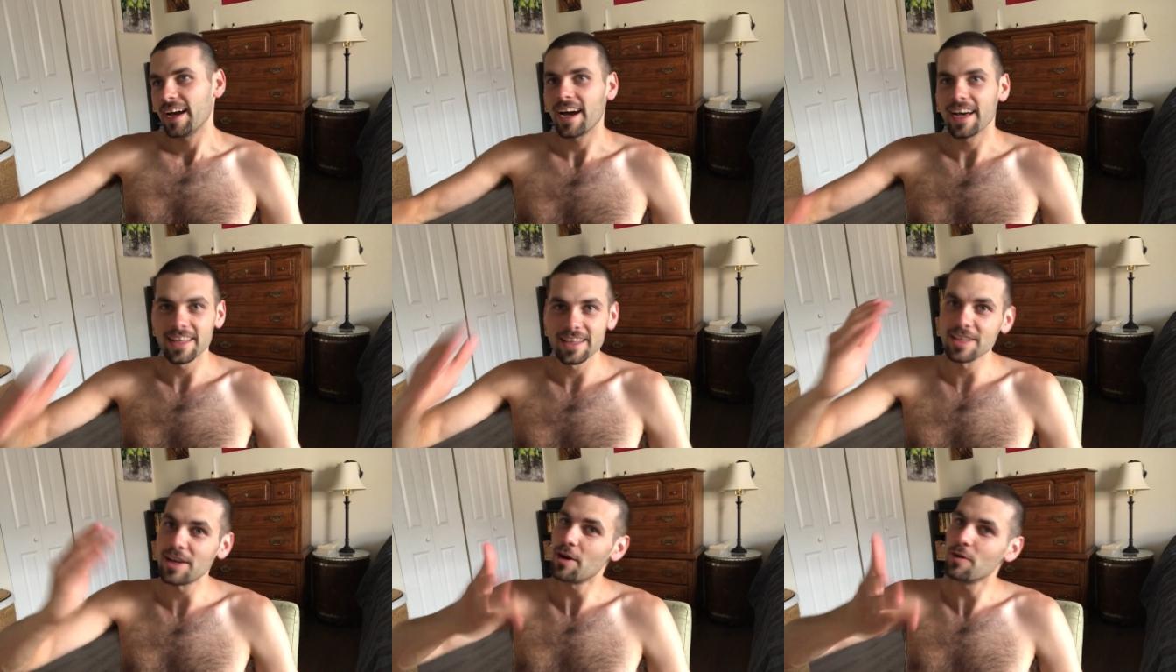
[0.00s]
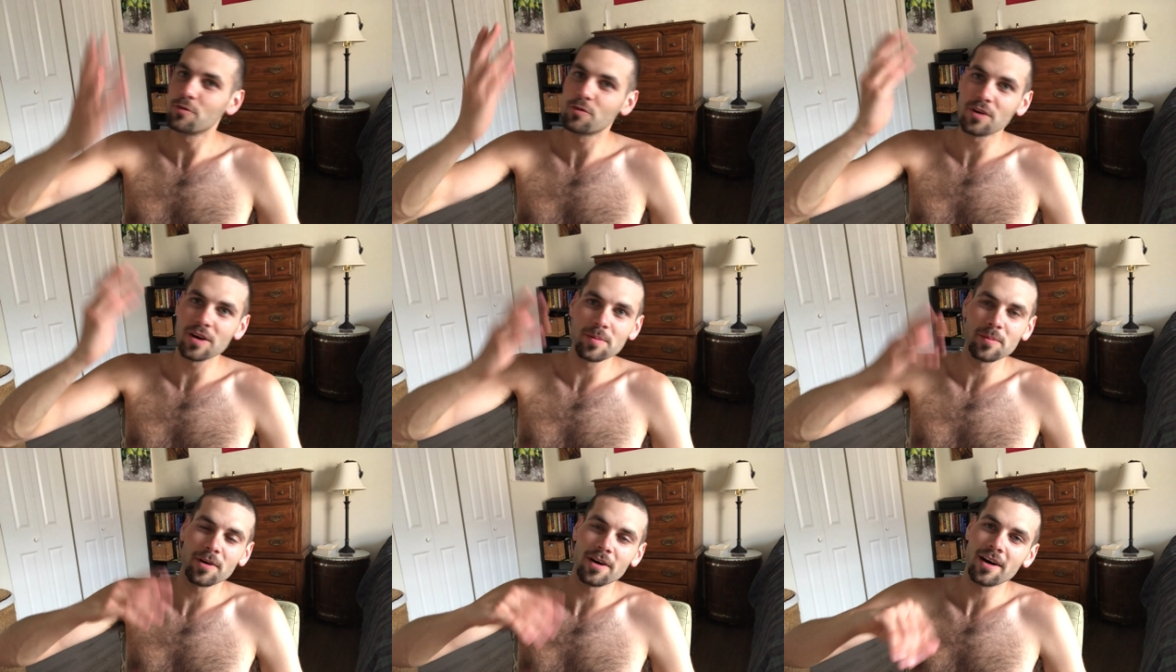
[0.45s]
I love
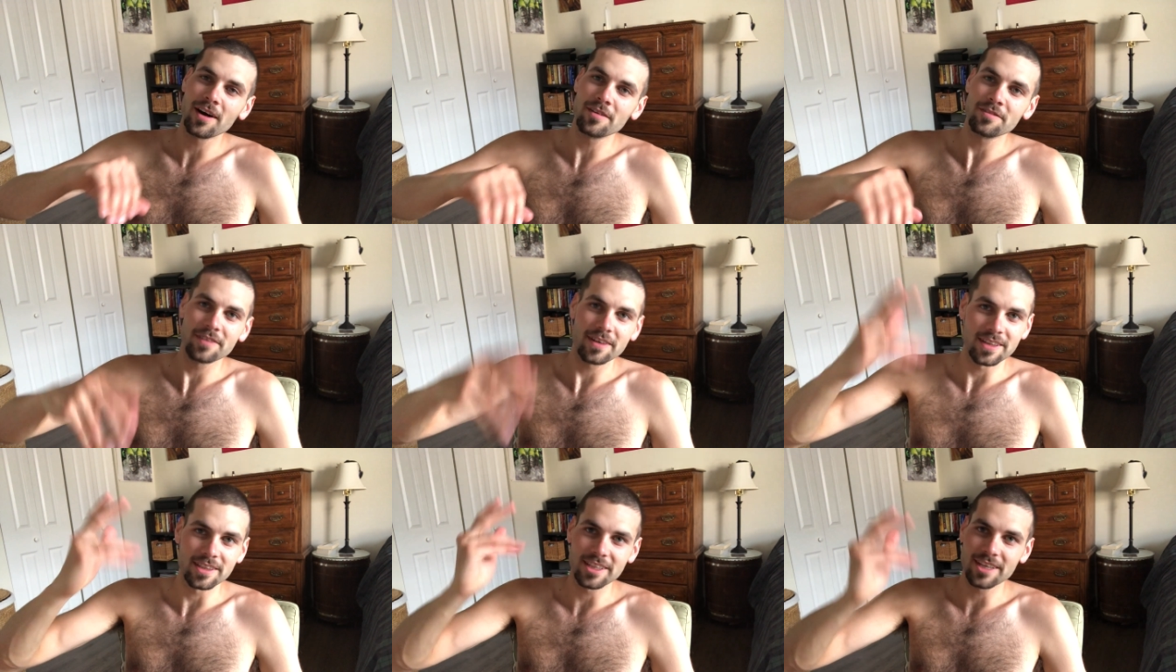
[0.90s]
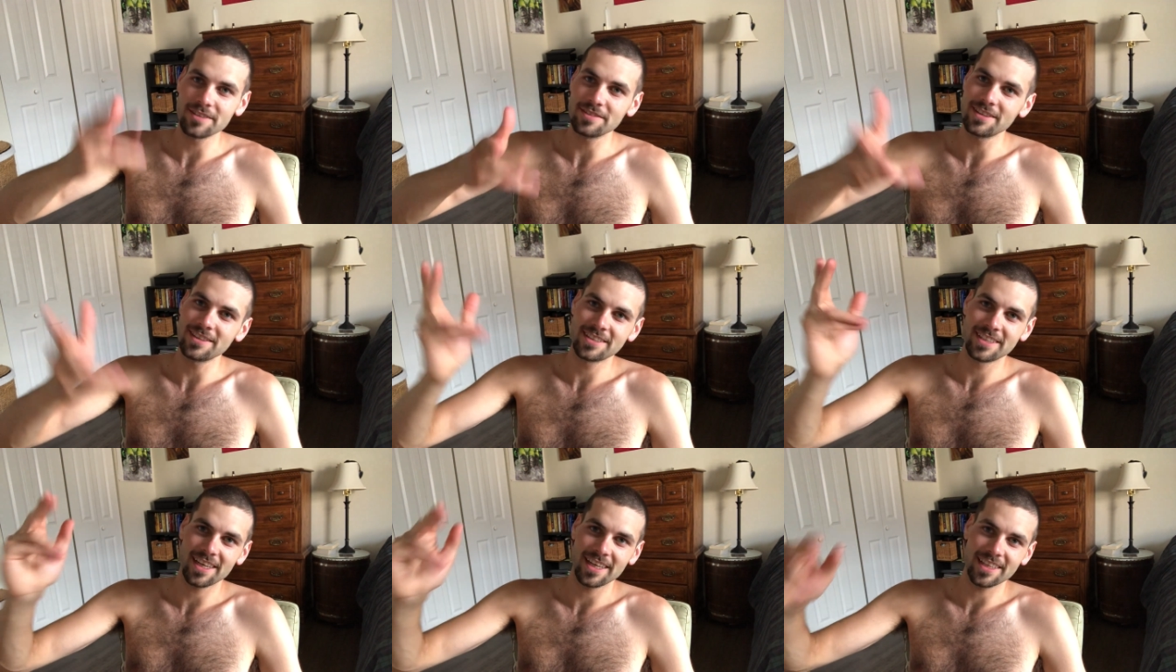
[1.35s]
Wim Hof, I love the
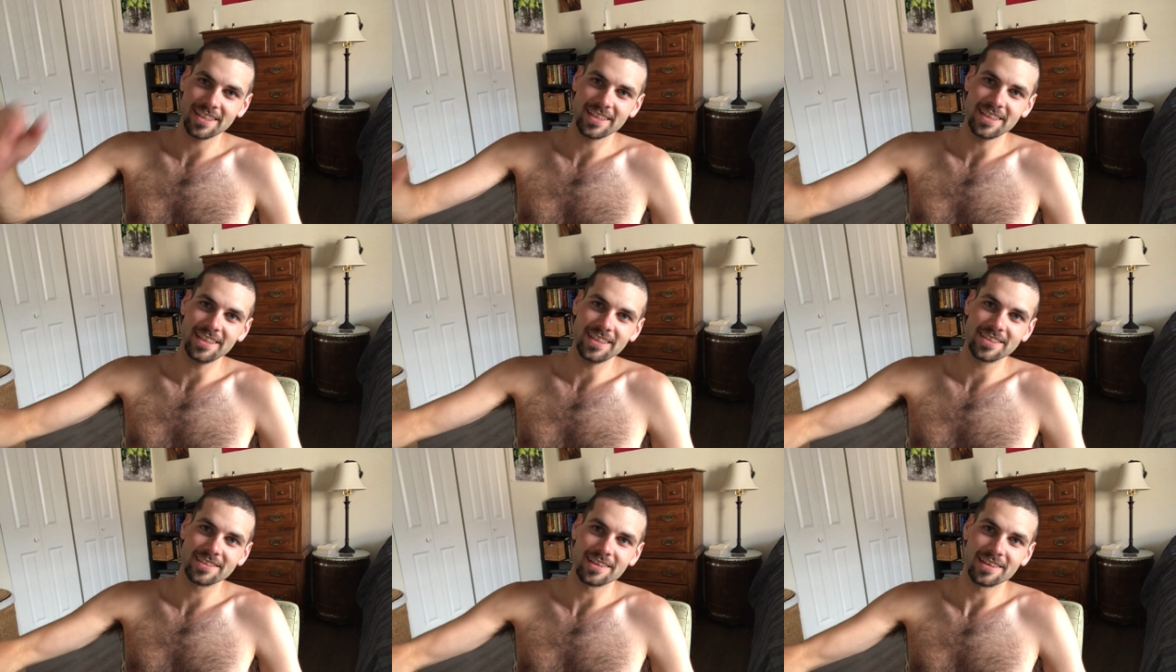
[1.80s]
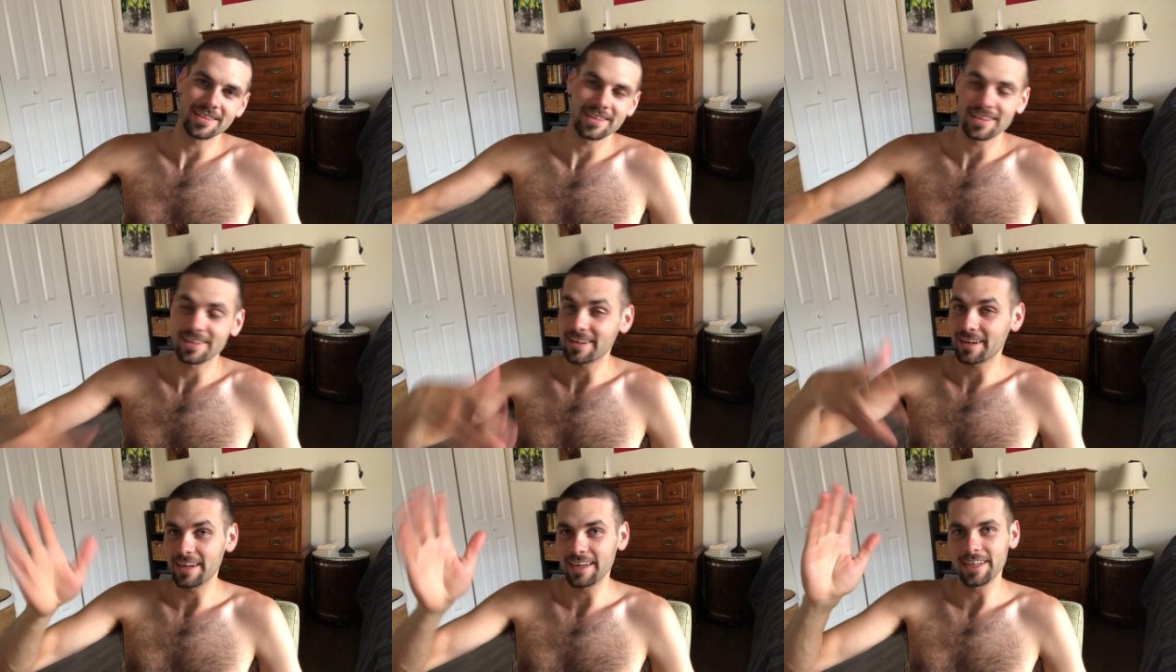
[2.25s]
technique, so I
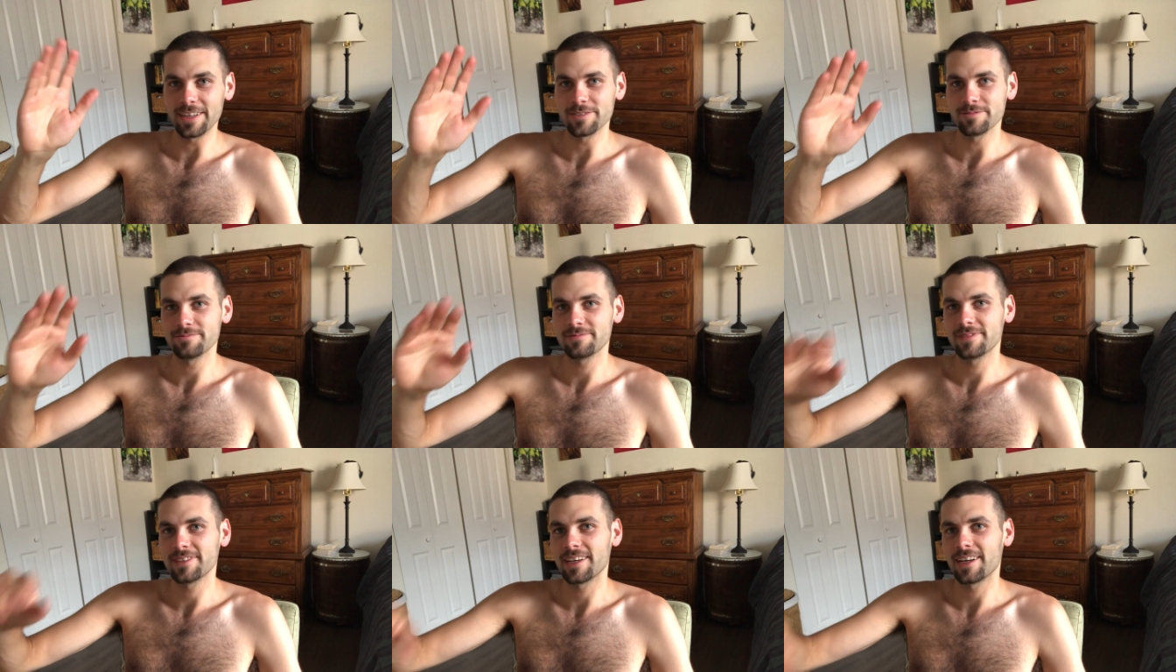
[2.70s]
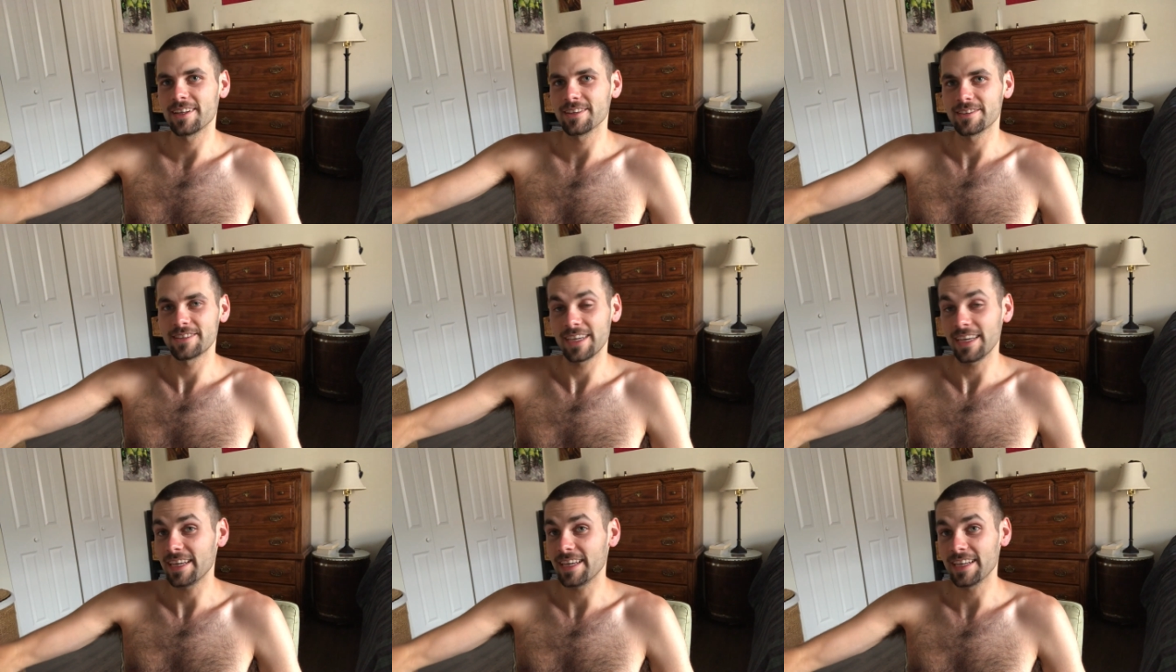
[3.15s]
thought, alright, I'll, I'll
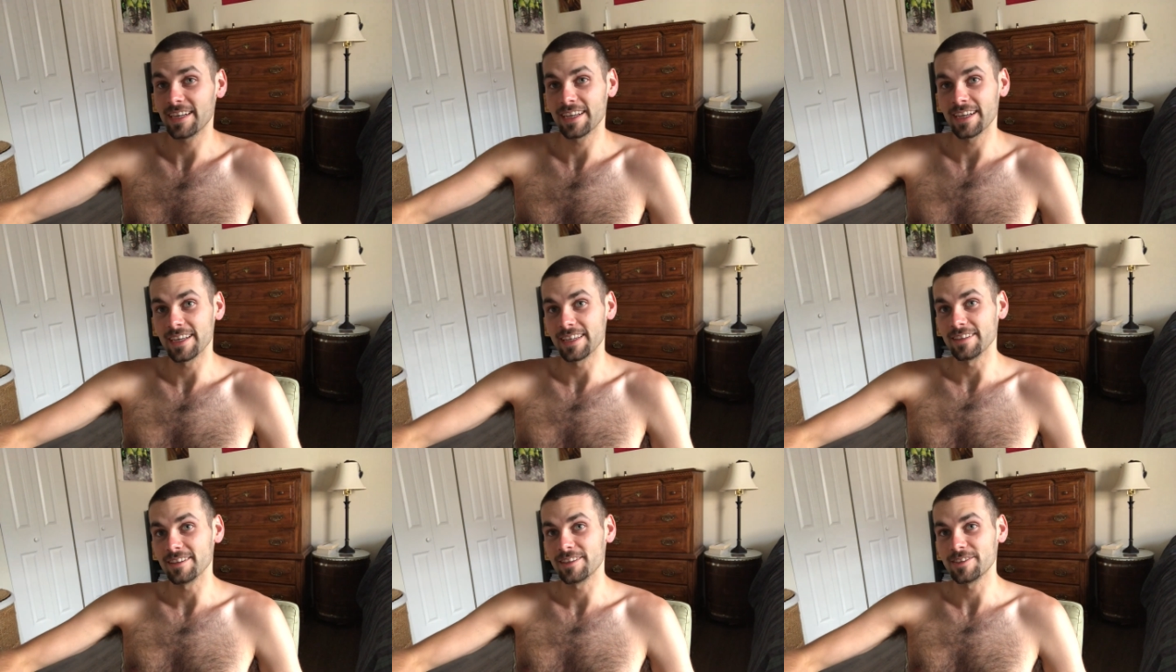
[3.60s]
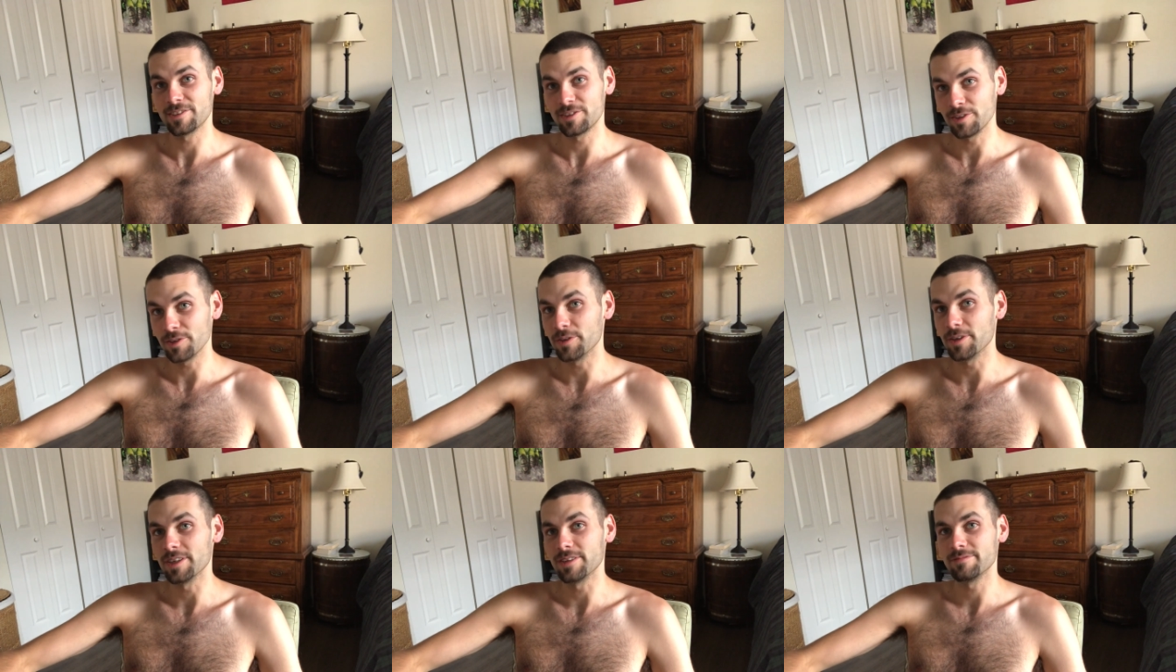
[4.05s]
take it on, let's
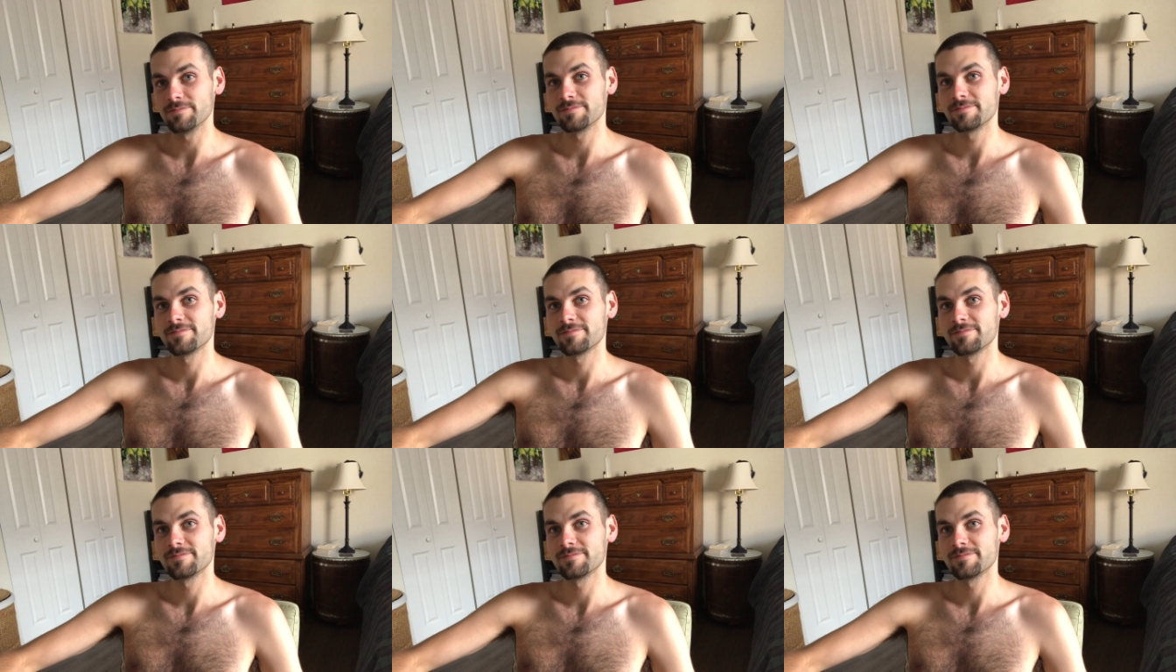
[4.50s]
do it.